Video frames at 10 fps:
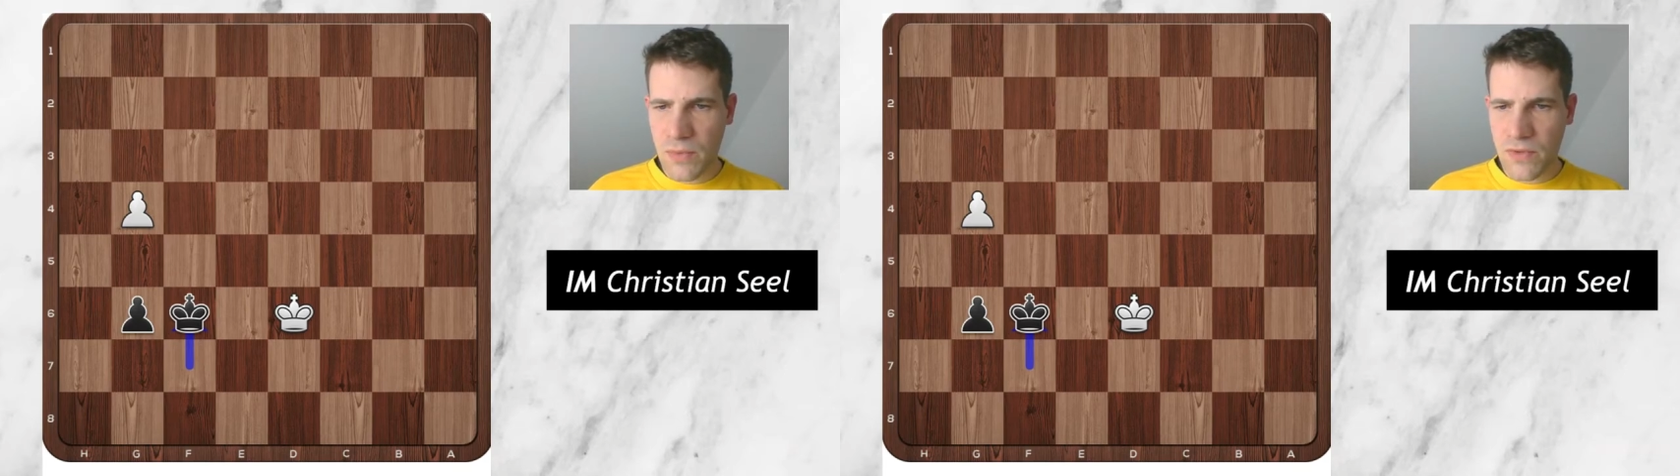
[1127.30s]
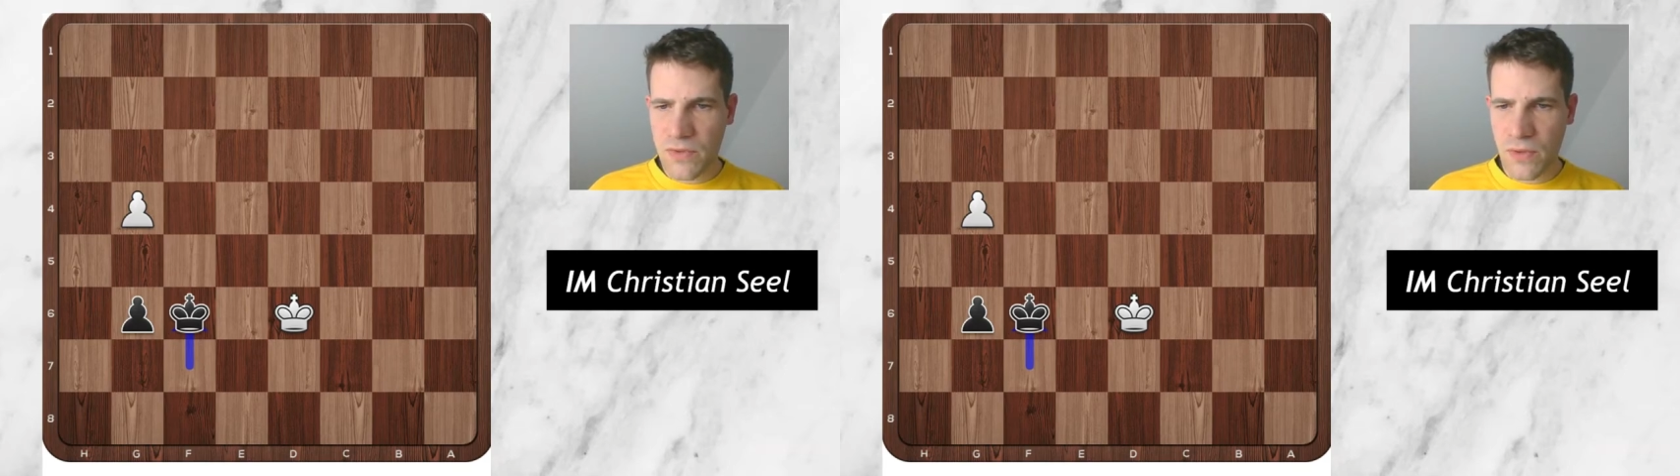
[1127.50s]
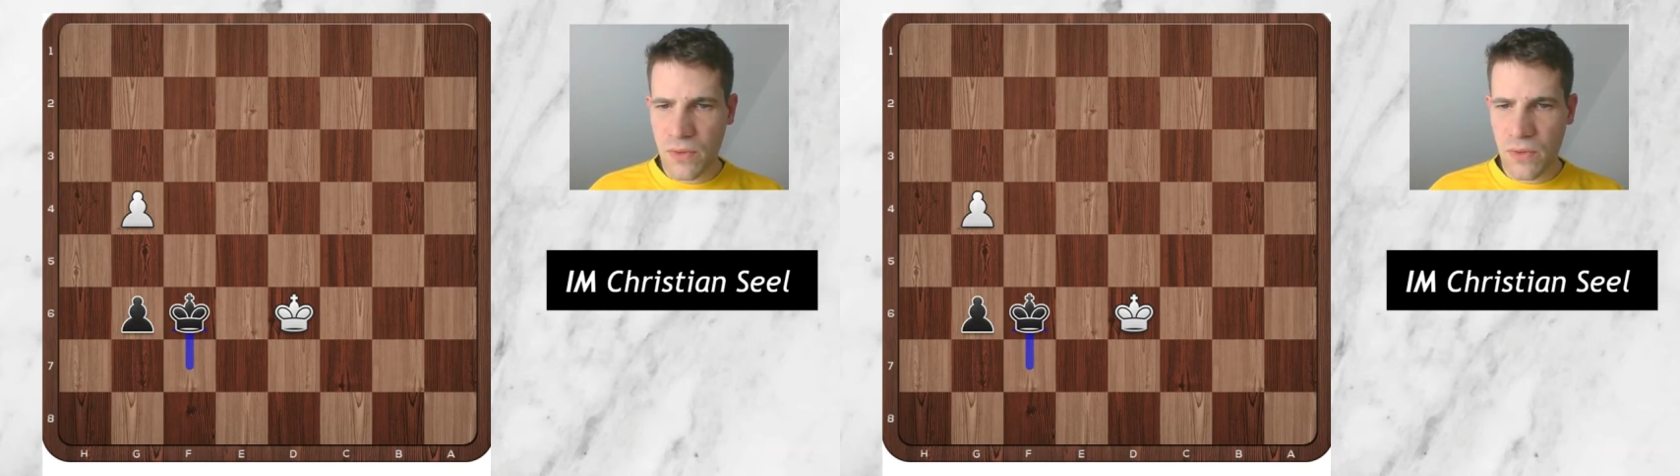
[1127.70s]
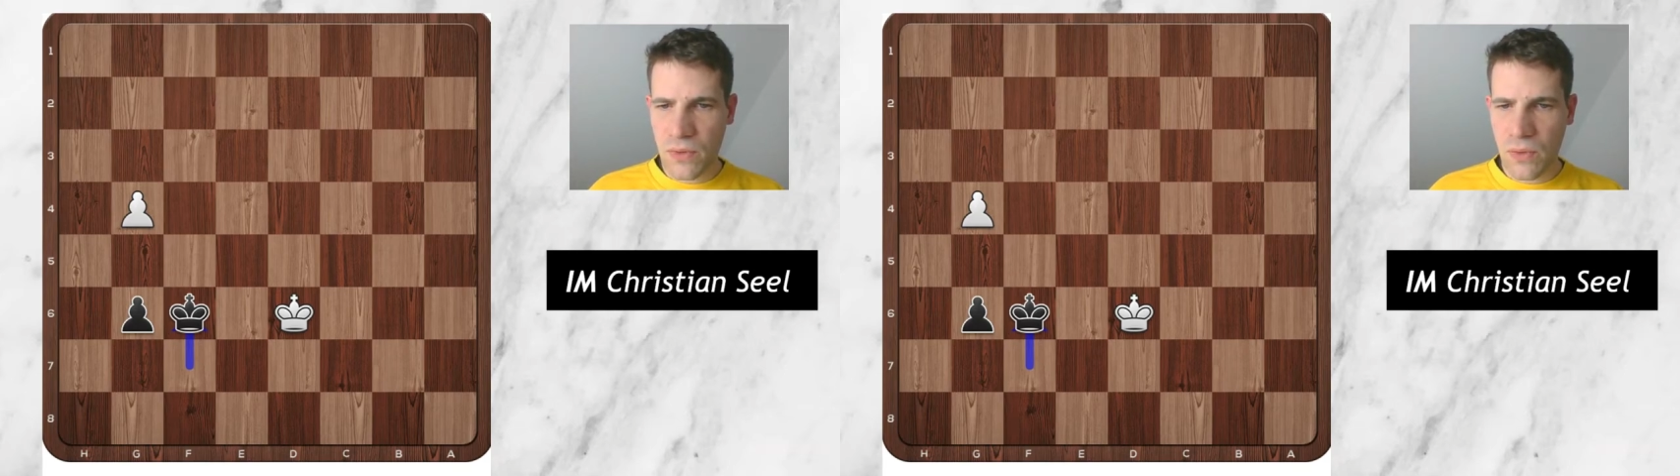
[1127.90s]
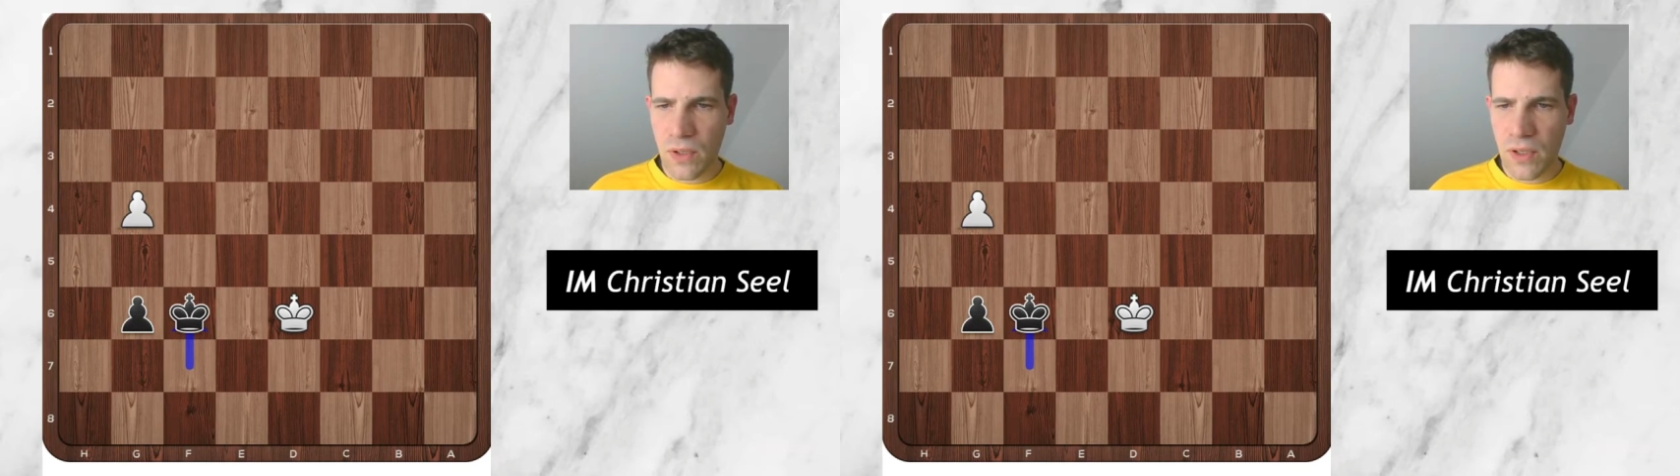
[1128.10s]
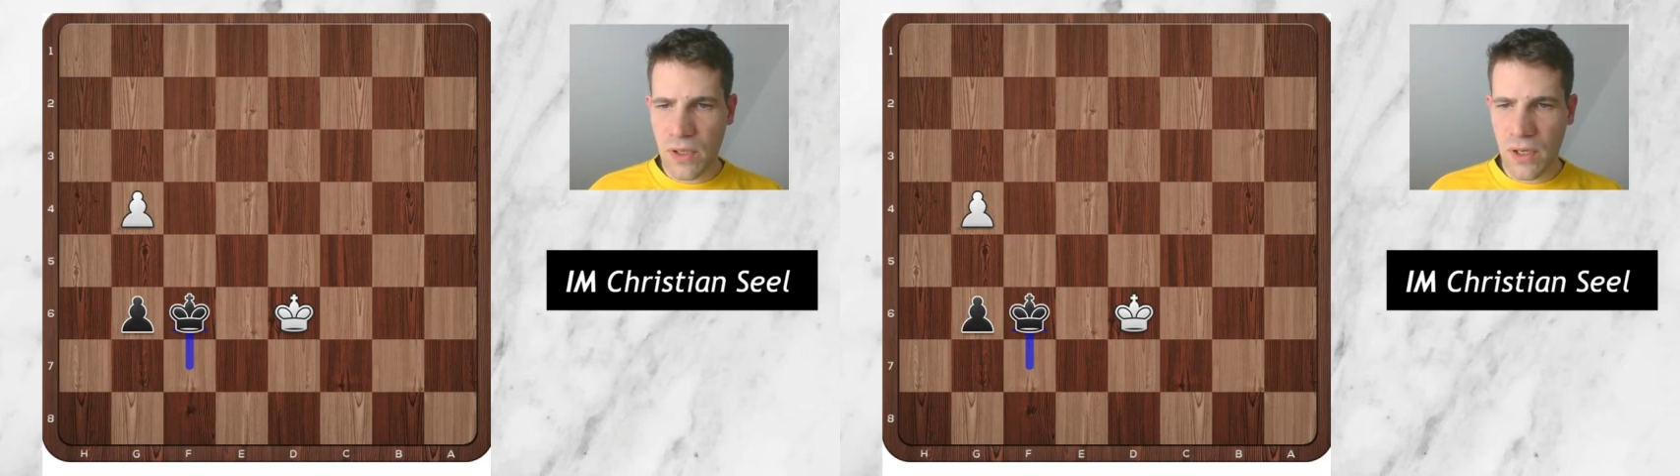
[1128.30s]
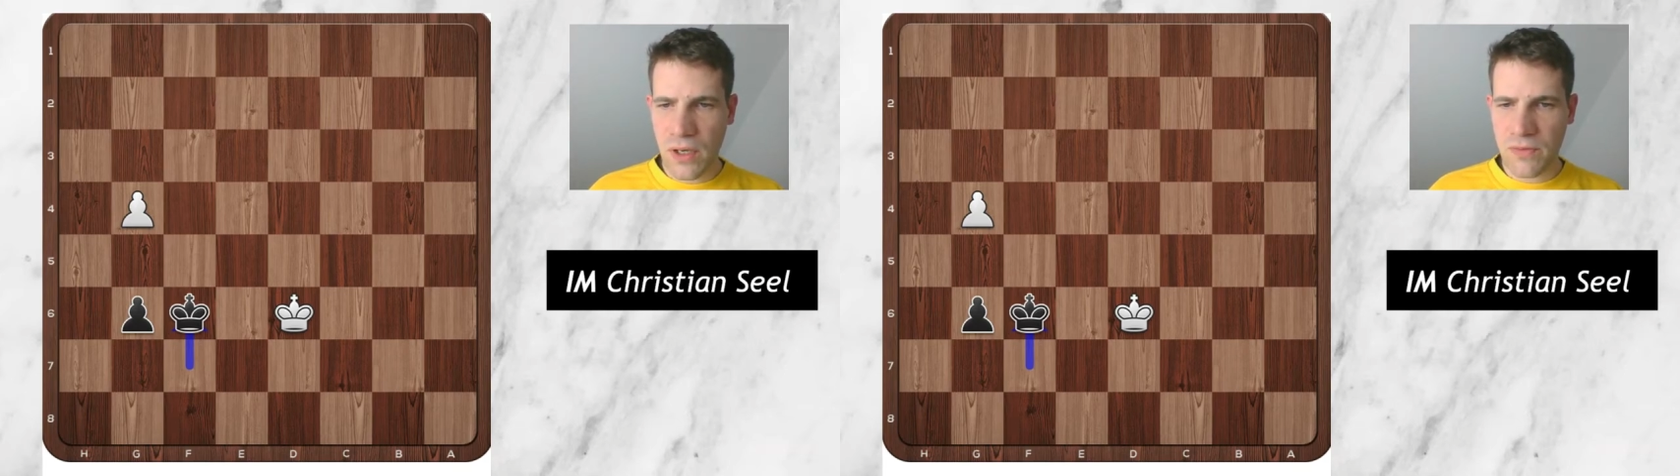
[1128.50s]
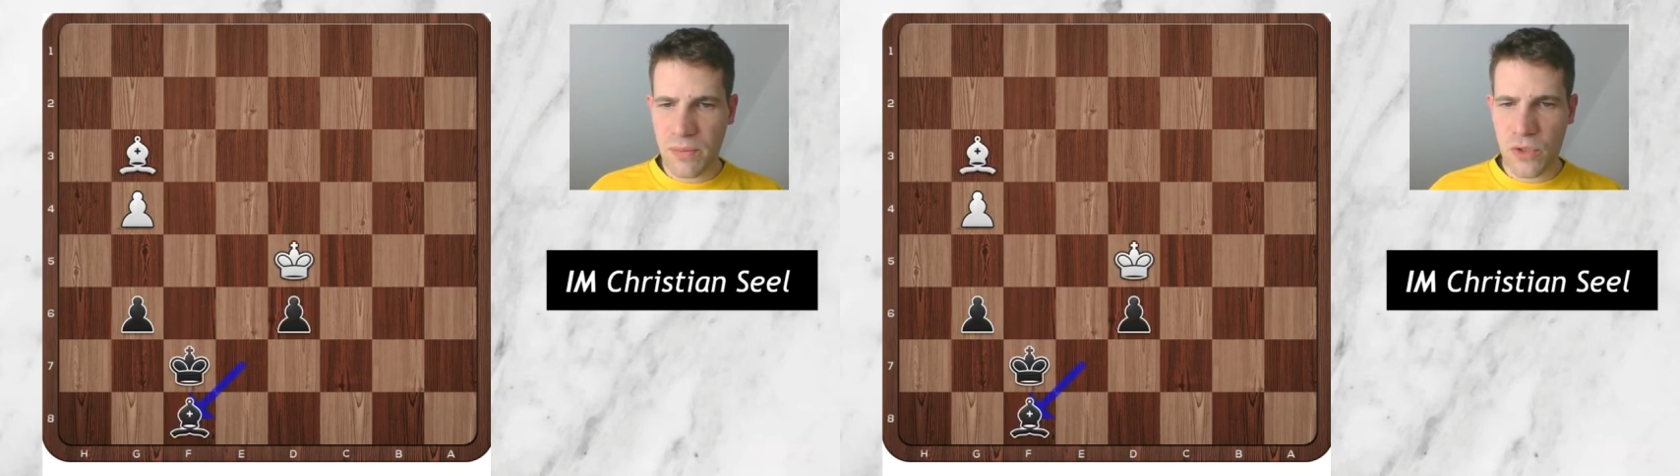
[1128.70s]
So
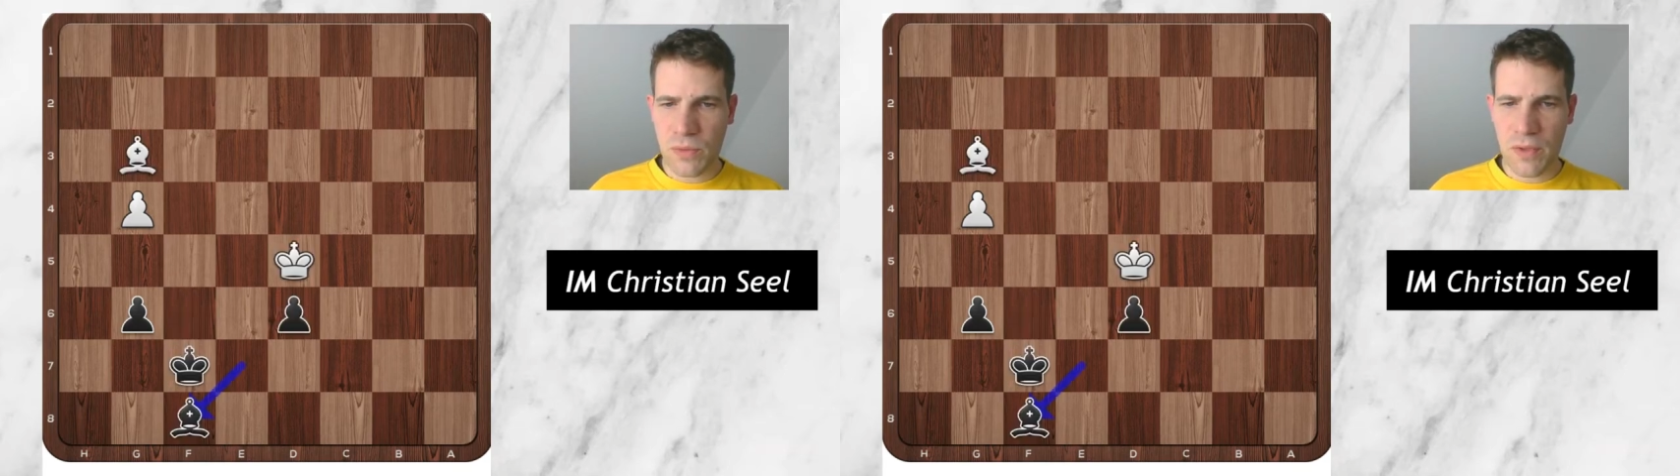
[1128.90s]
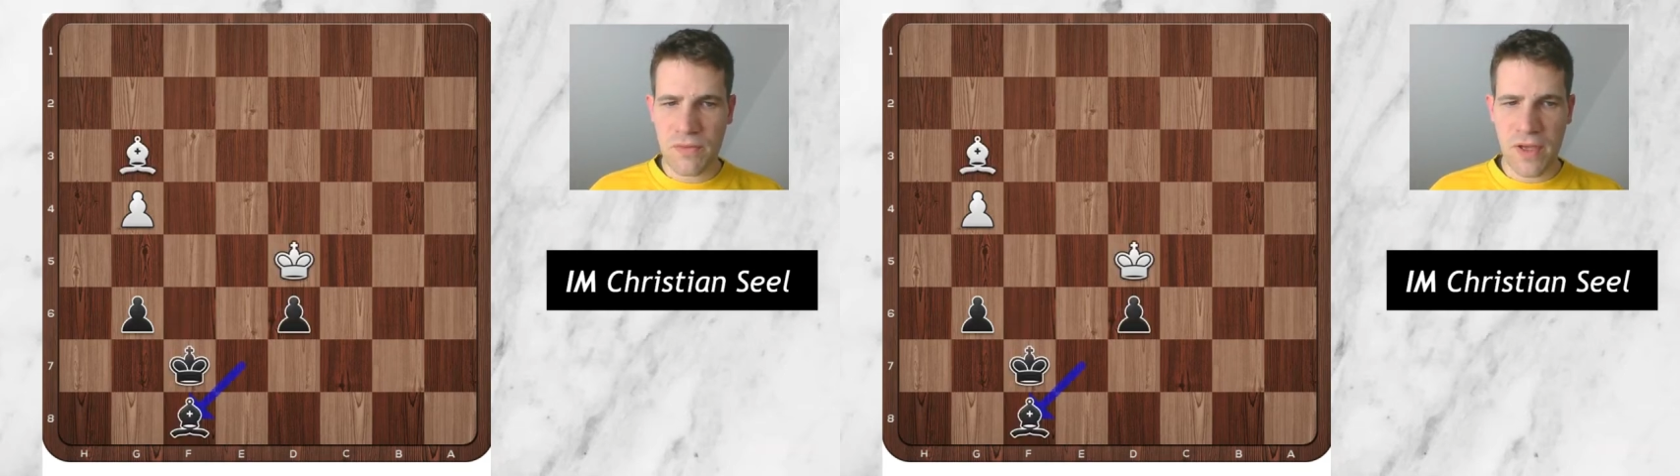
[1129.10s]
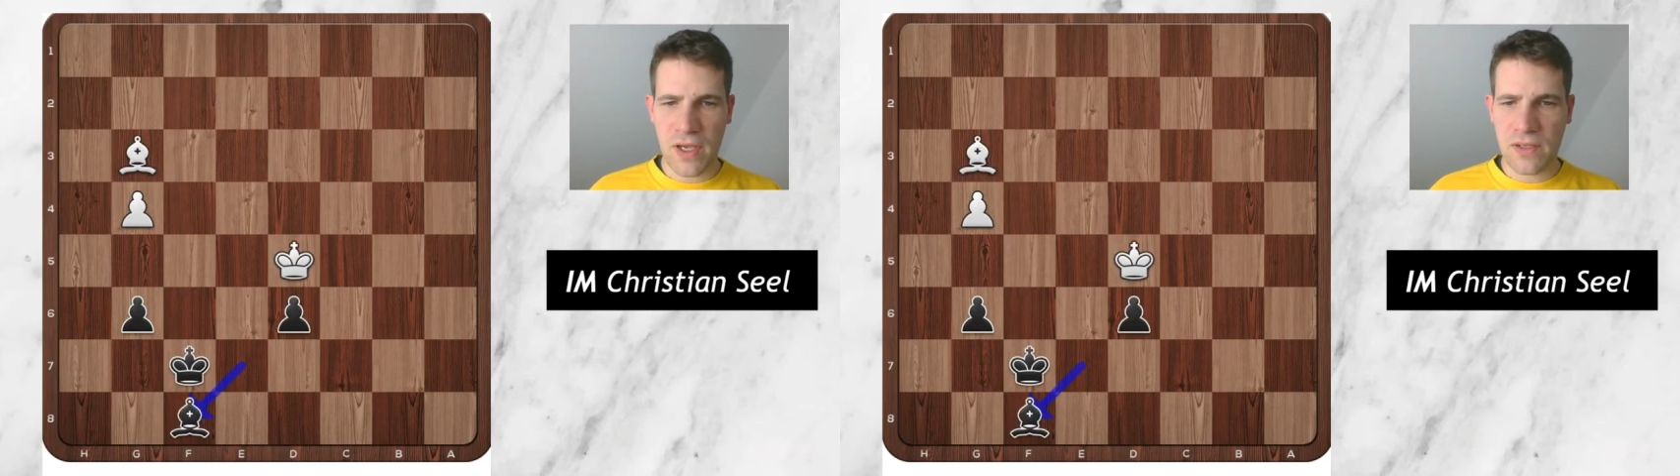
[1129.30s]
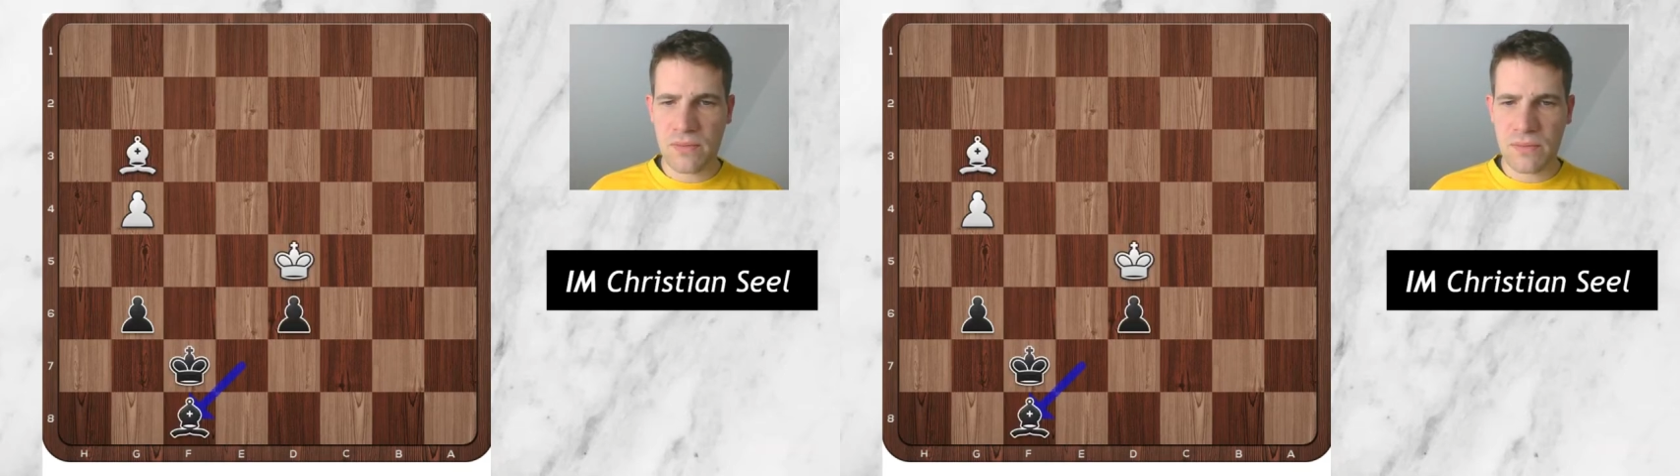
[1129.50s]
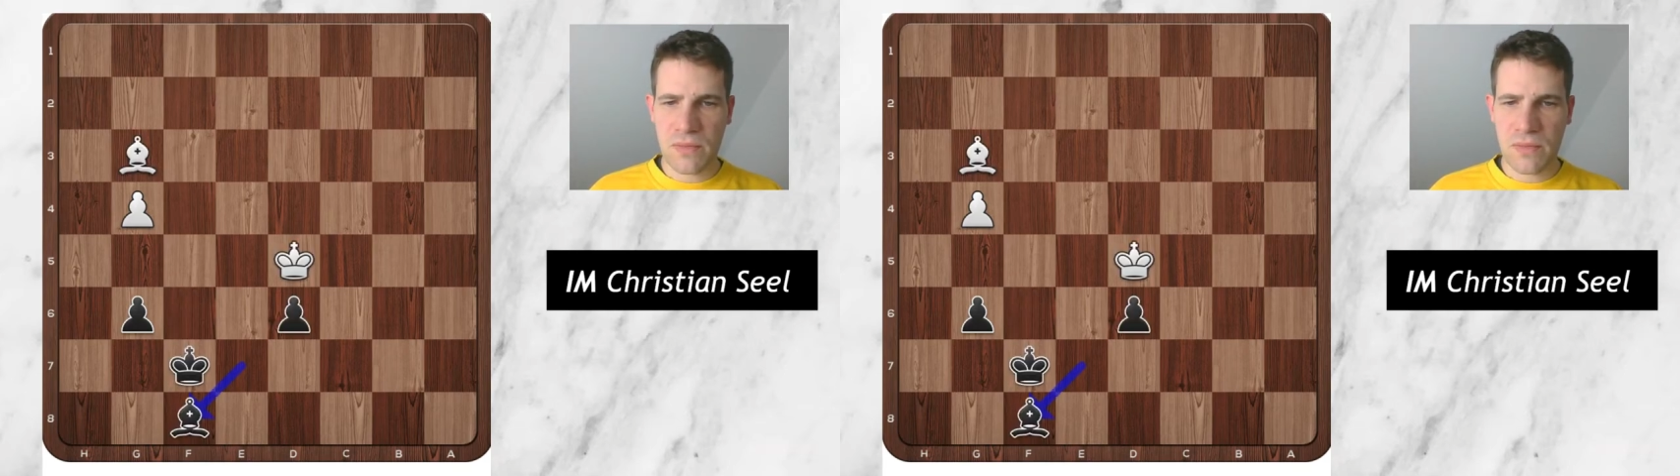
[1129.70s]
after bishop f8,